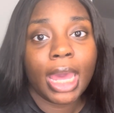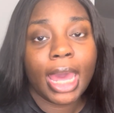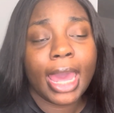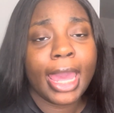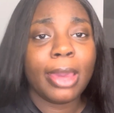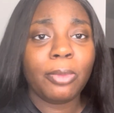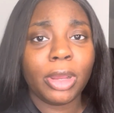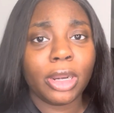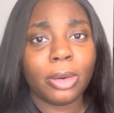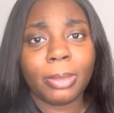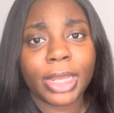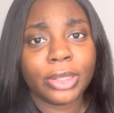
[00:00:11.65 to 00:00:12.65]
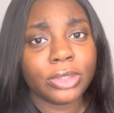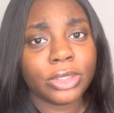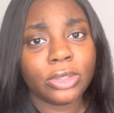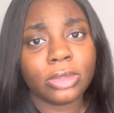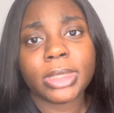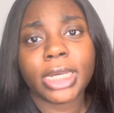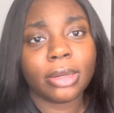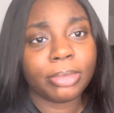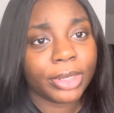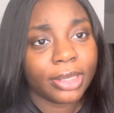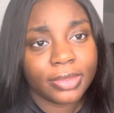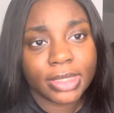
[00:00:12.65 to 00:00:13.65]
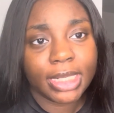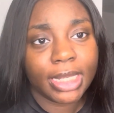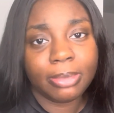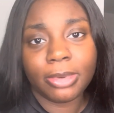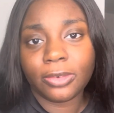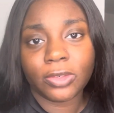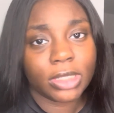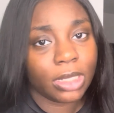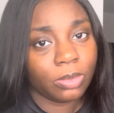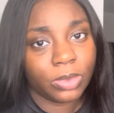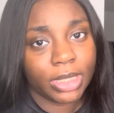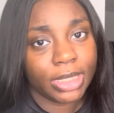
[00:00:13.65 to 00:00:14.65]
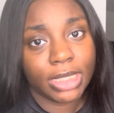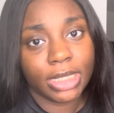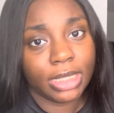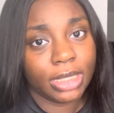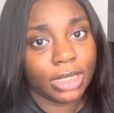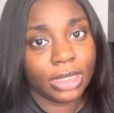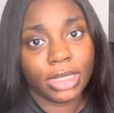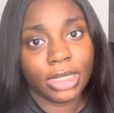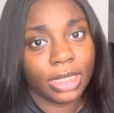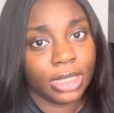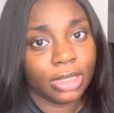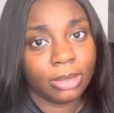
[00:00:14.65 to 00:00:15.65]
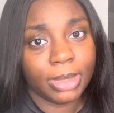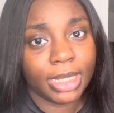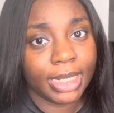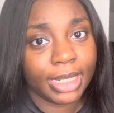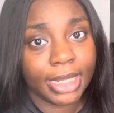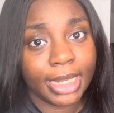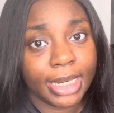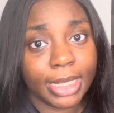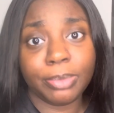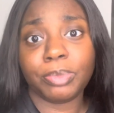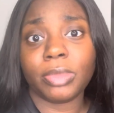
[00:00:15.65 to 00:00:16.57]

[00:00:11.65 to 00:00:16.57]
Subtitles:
I had one on my YouTube channel previously, but for some reason it ended up getting deleted.